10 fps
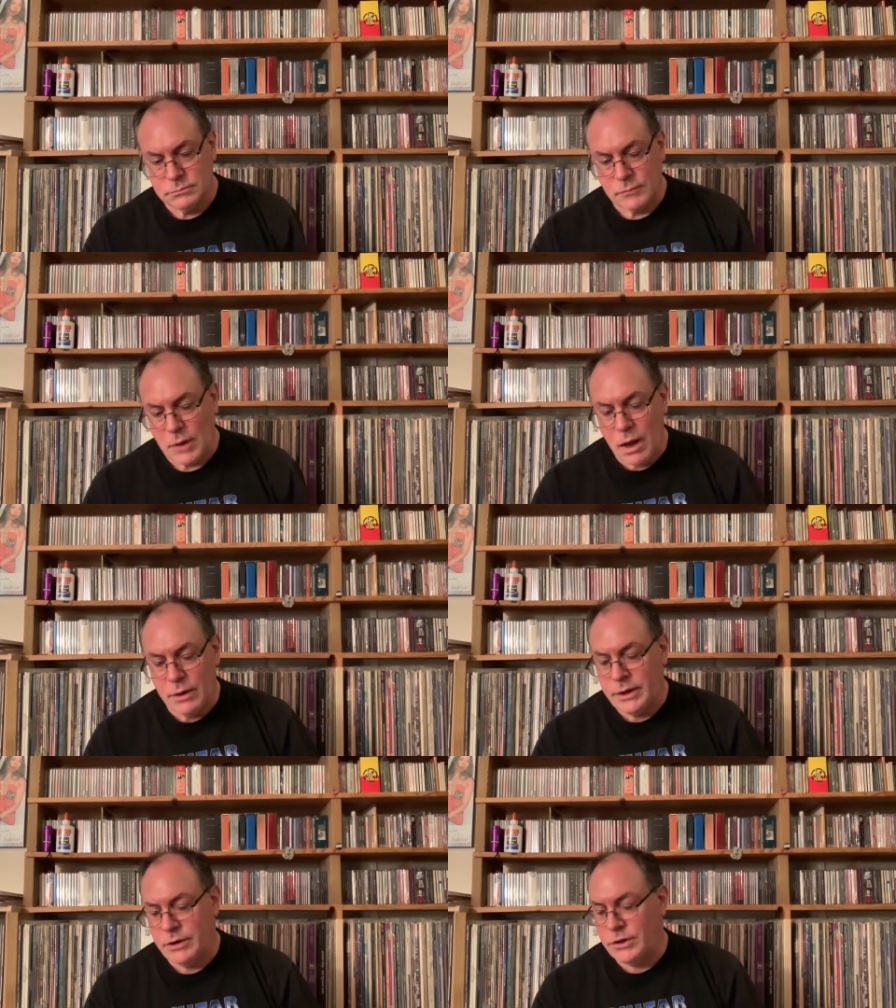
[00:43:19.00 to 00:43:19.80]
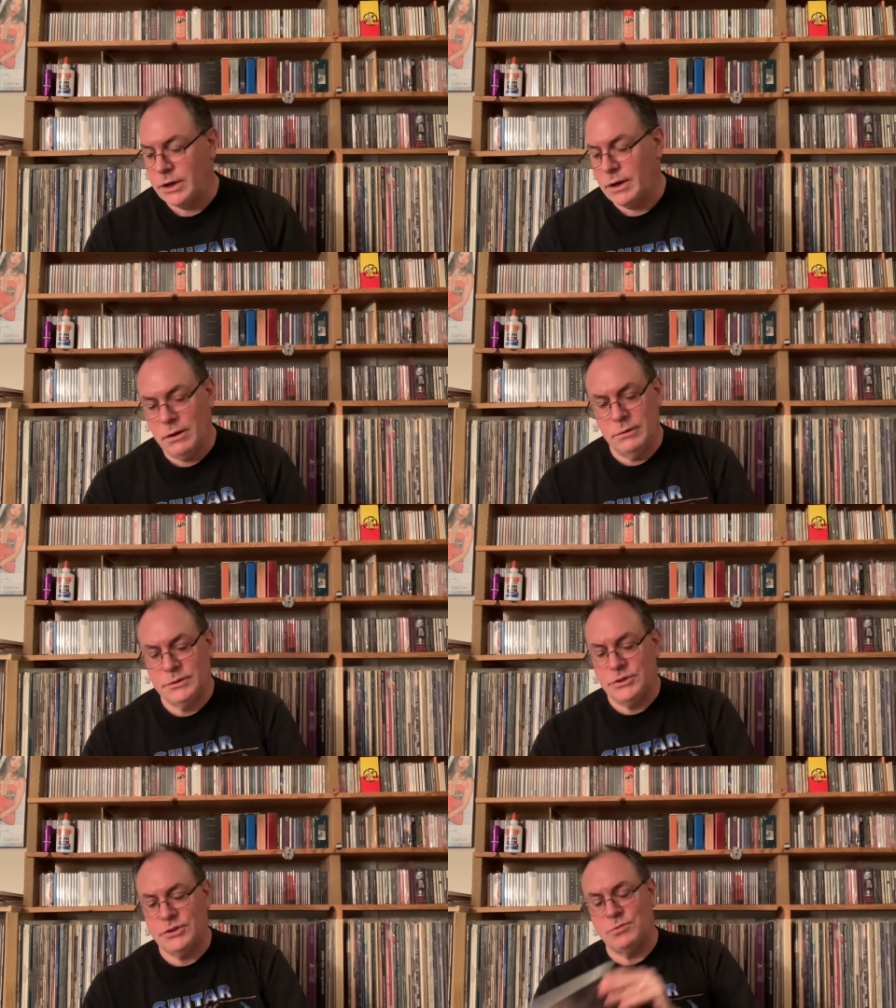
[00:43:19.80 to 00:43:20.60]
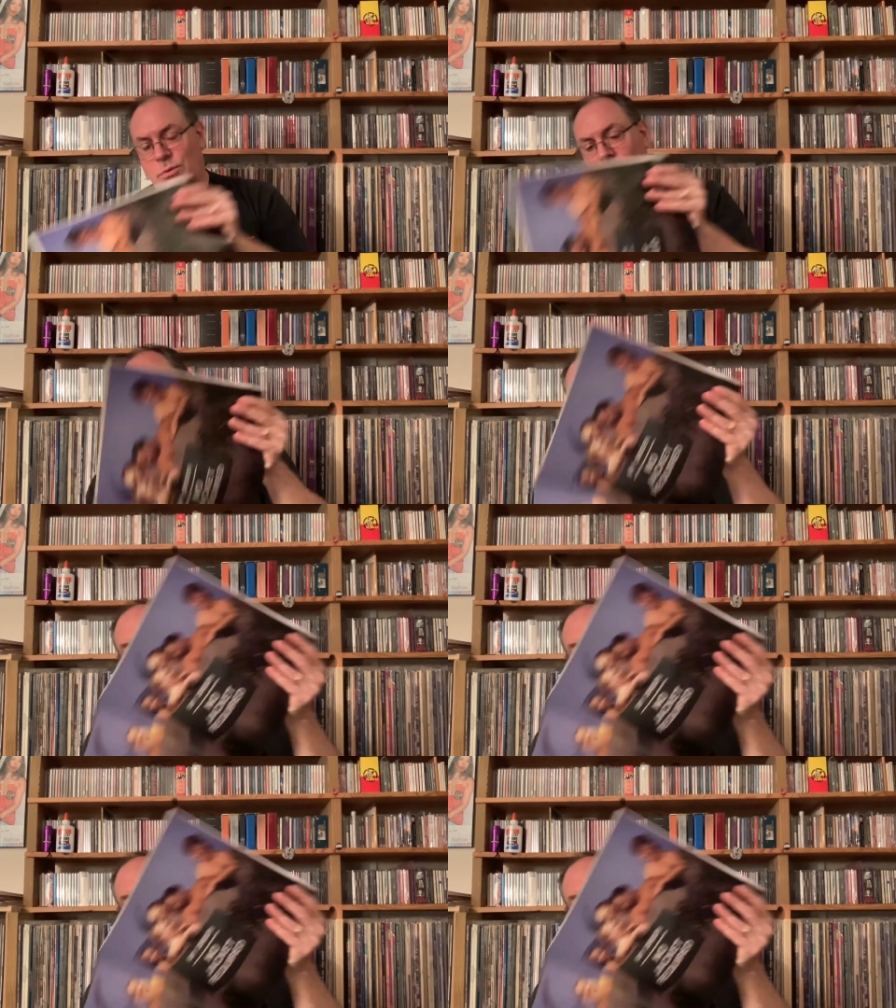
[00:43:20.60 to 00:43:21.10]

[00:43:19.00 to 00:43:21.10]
Oh, and here you go. This is why.